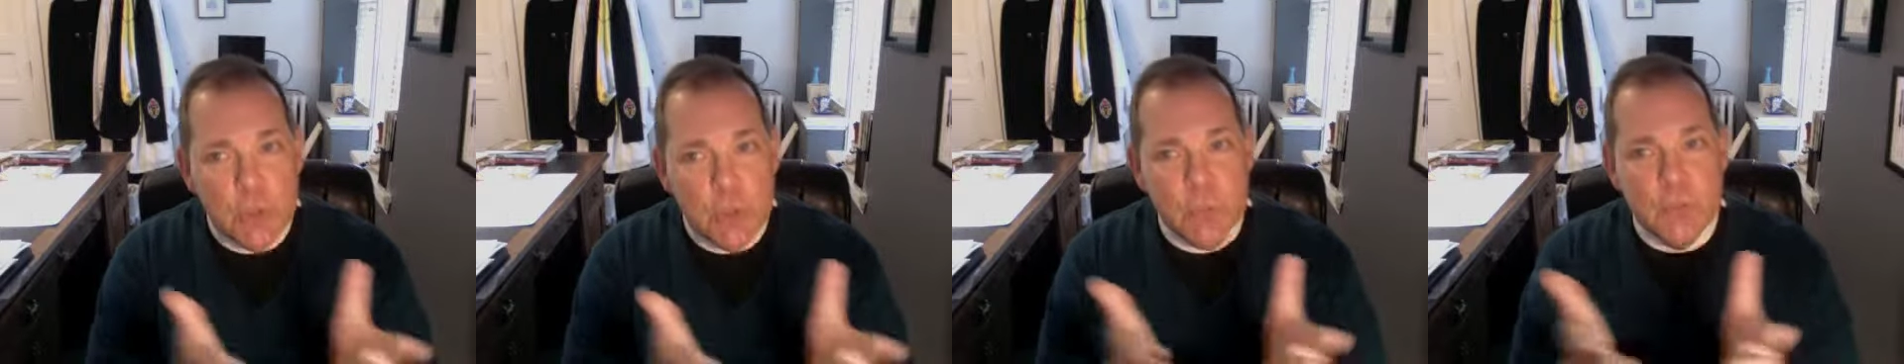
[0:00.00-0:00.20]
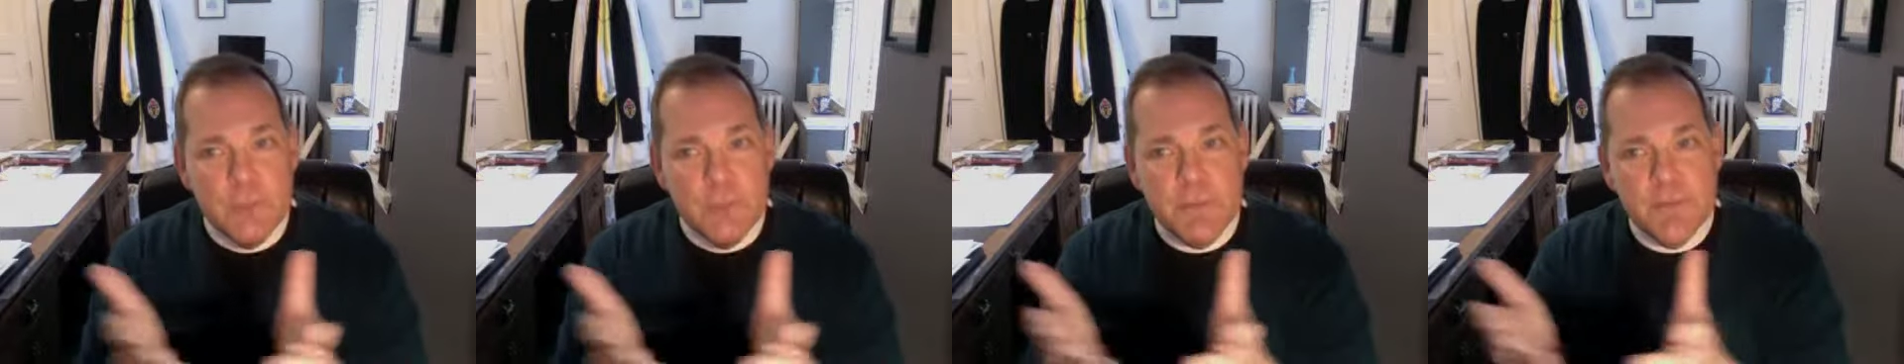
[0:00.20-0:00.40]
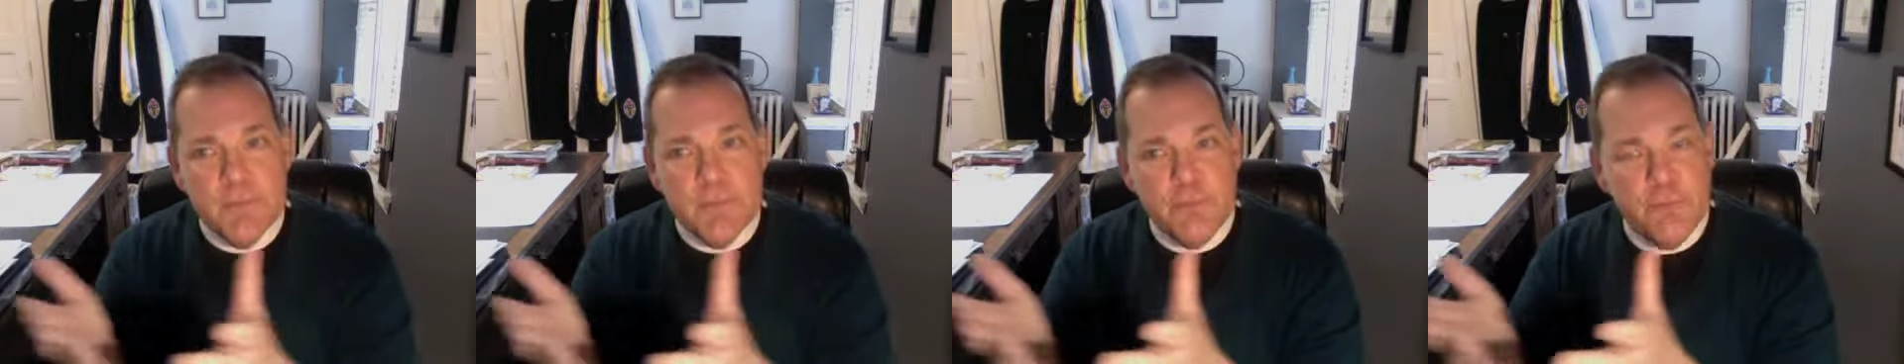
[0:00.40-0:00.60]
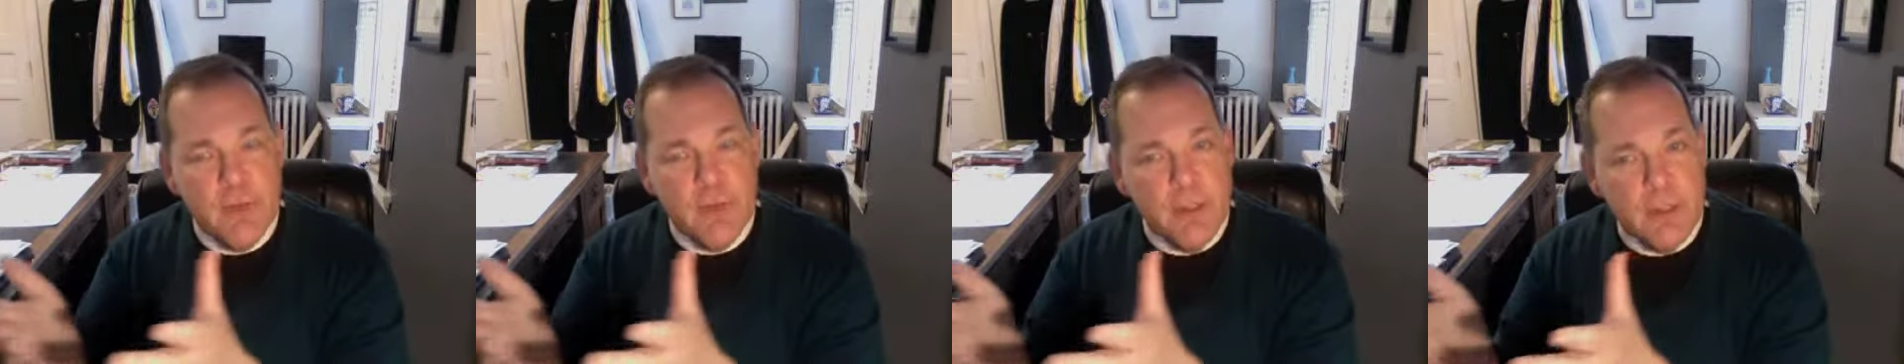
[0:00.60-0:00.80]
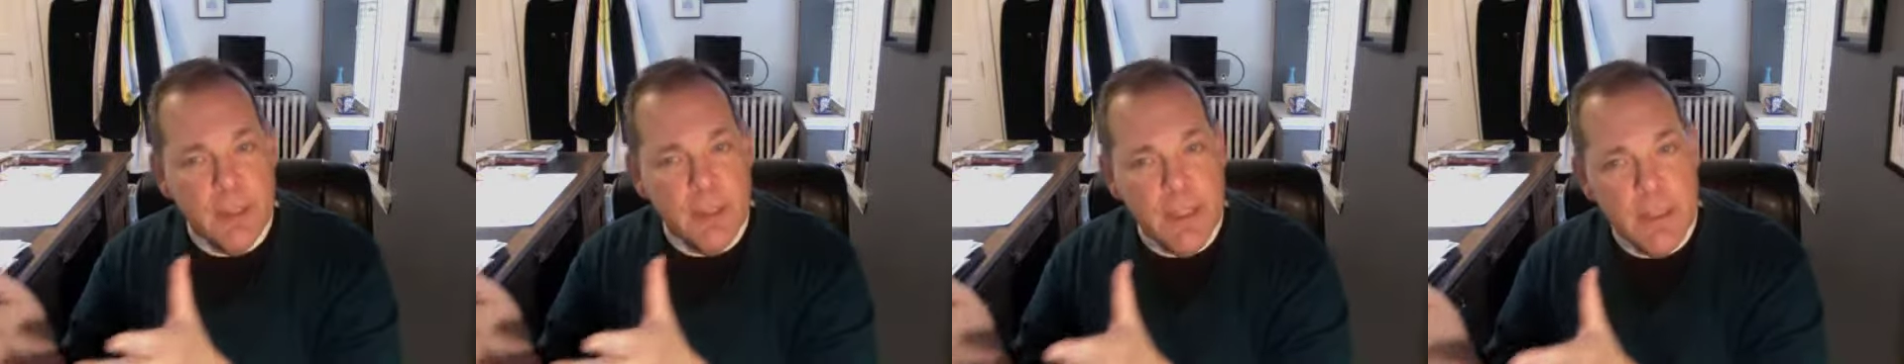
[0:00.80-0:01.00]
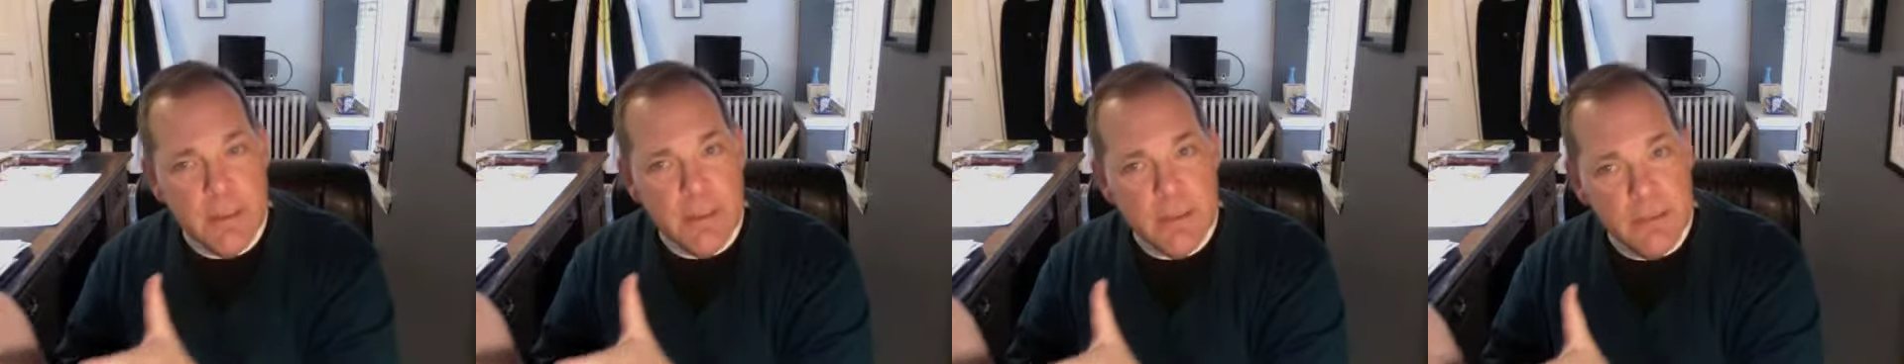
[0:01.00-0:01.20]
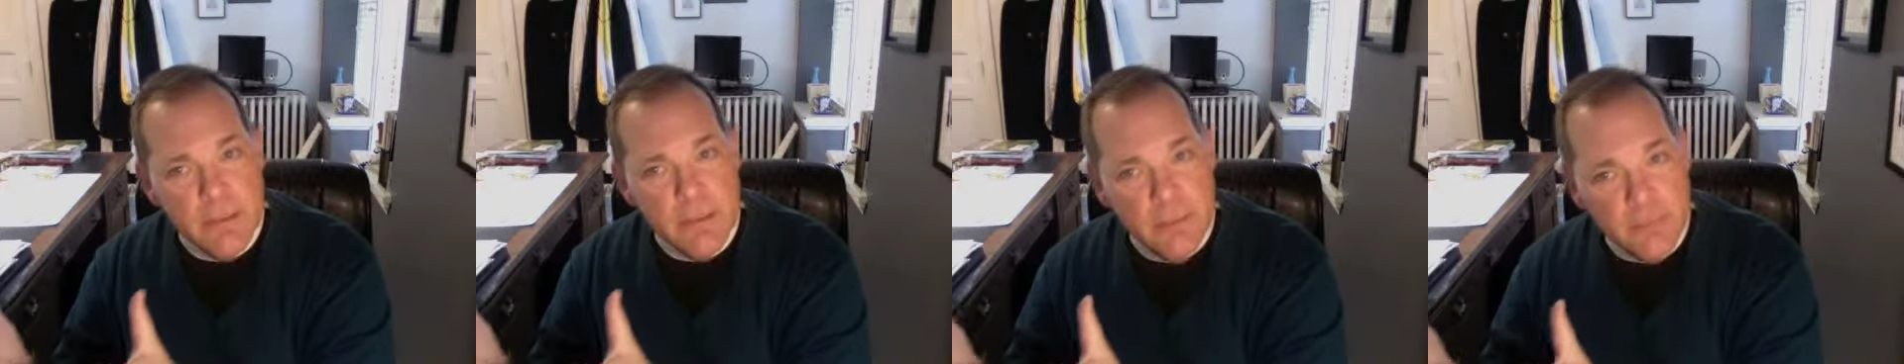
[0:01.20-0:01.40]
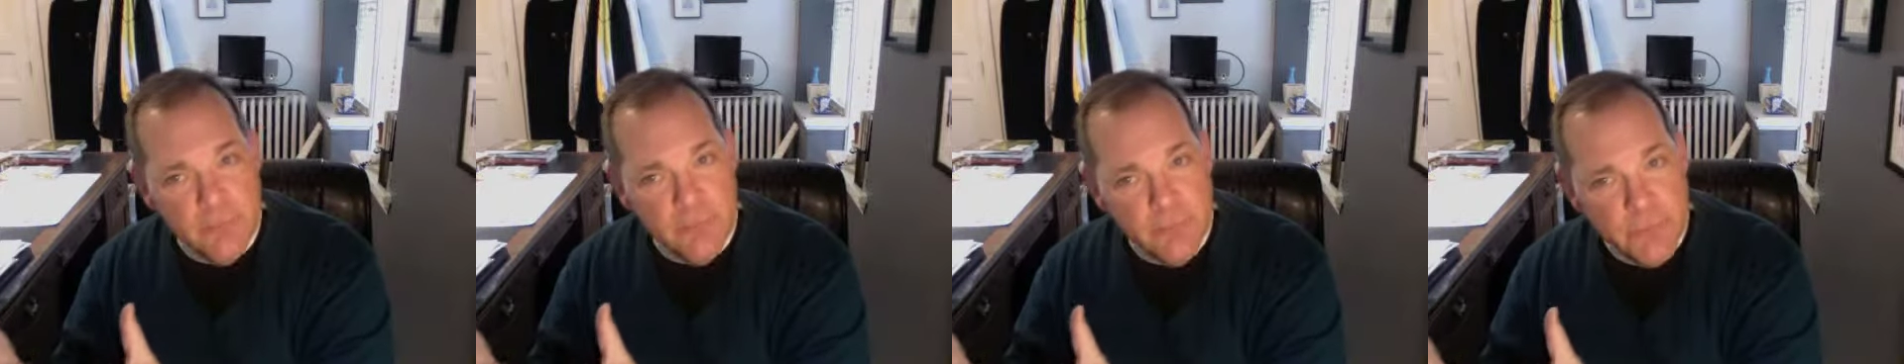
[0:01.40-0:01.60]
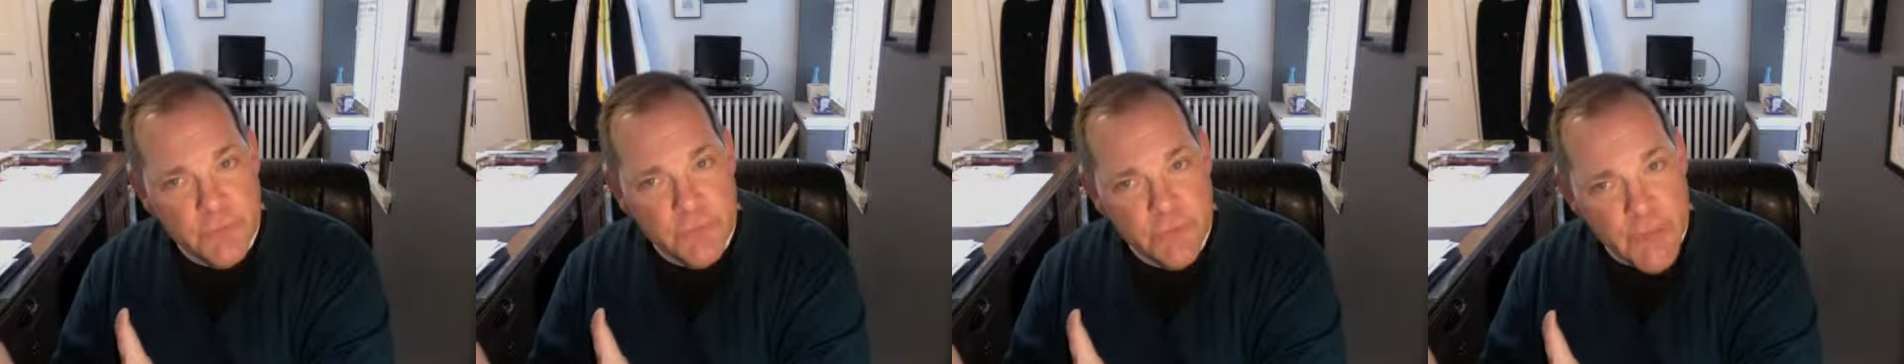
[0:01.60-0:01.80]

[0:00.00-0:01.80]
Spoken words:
would be the far end of the